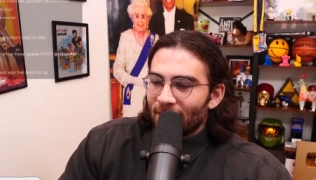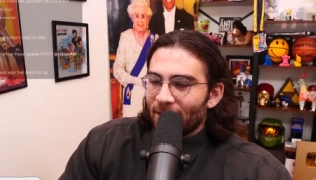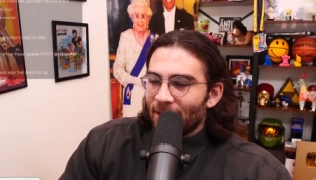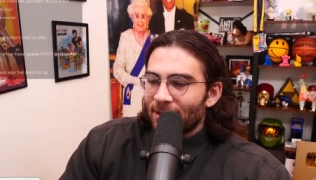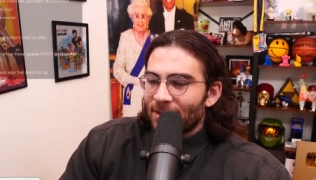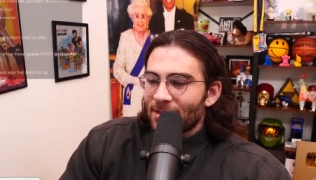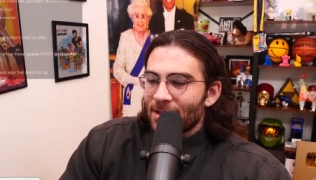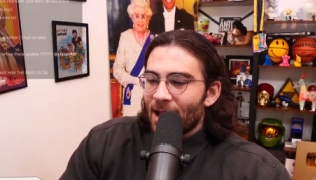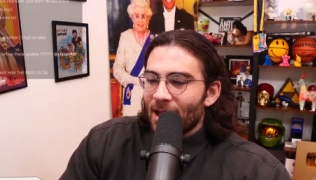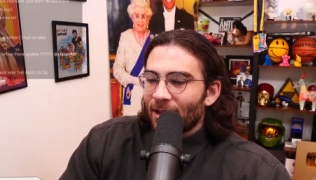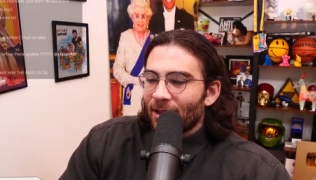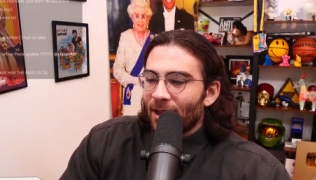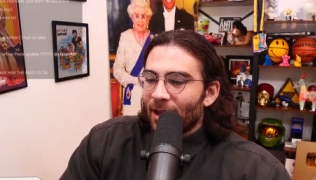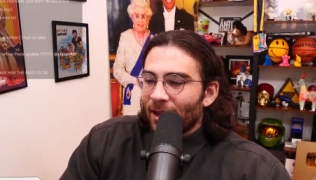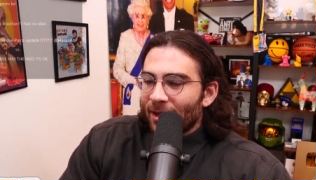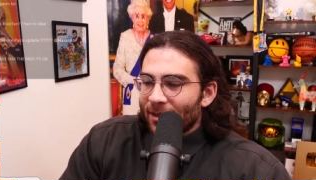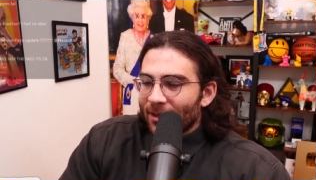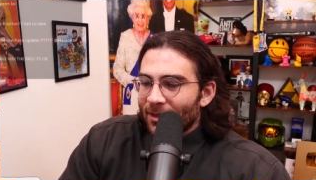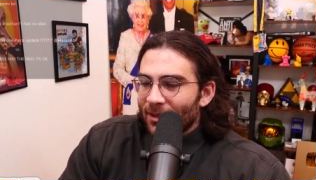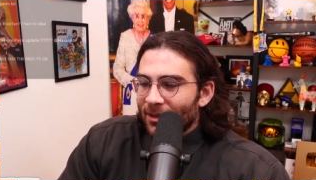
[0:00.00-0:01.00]
It's not
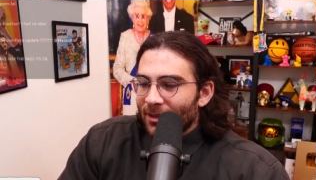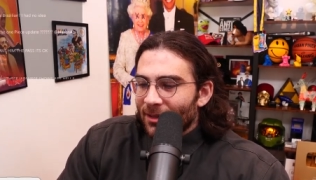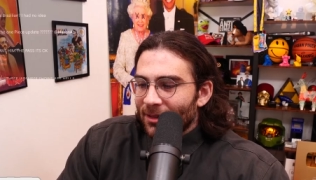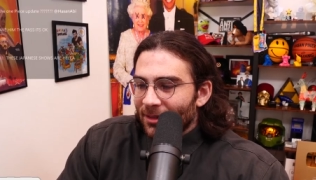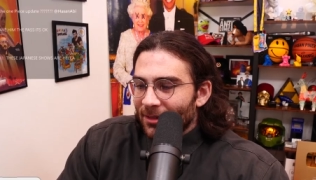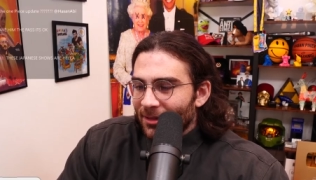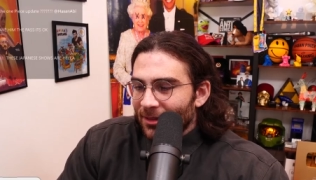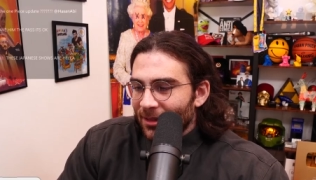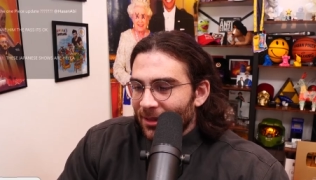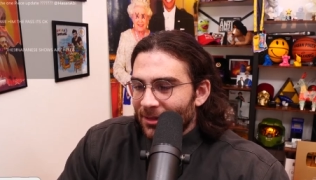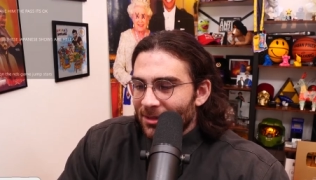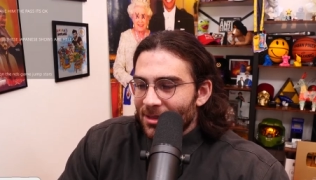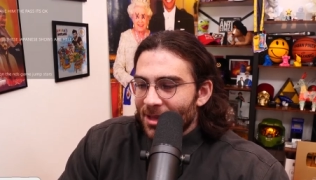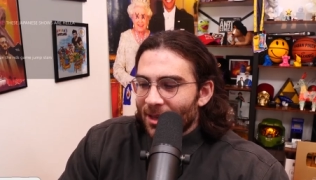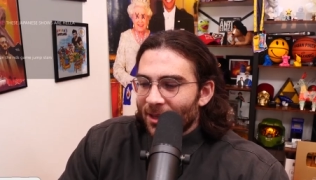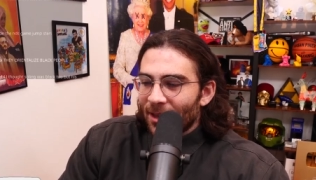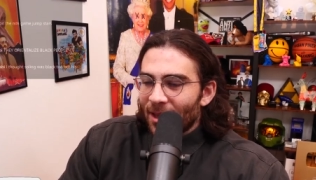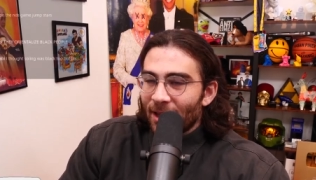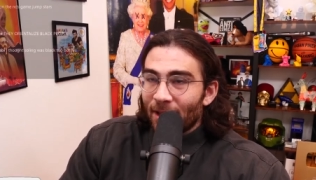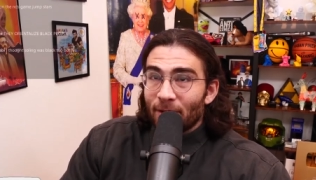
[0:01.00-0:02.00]
like, it's
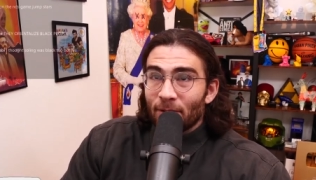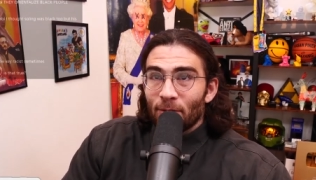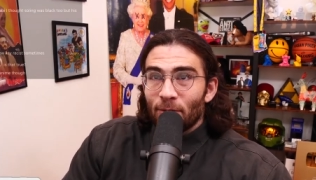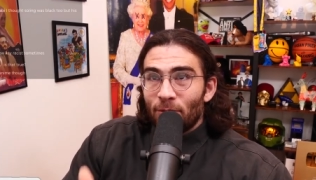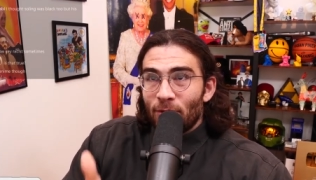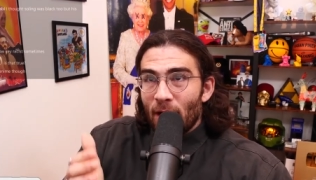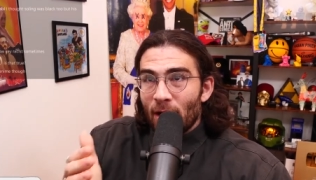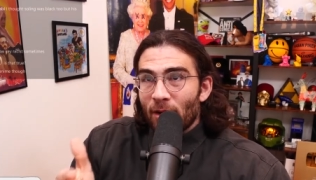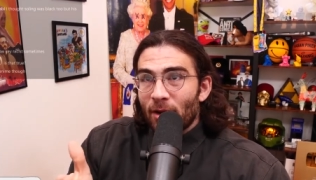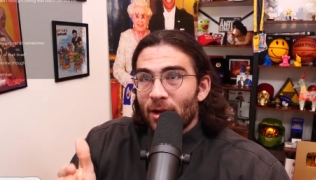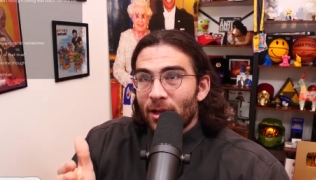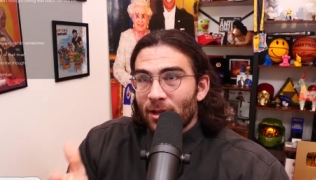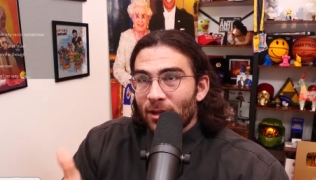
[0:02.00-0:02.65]
not like very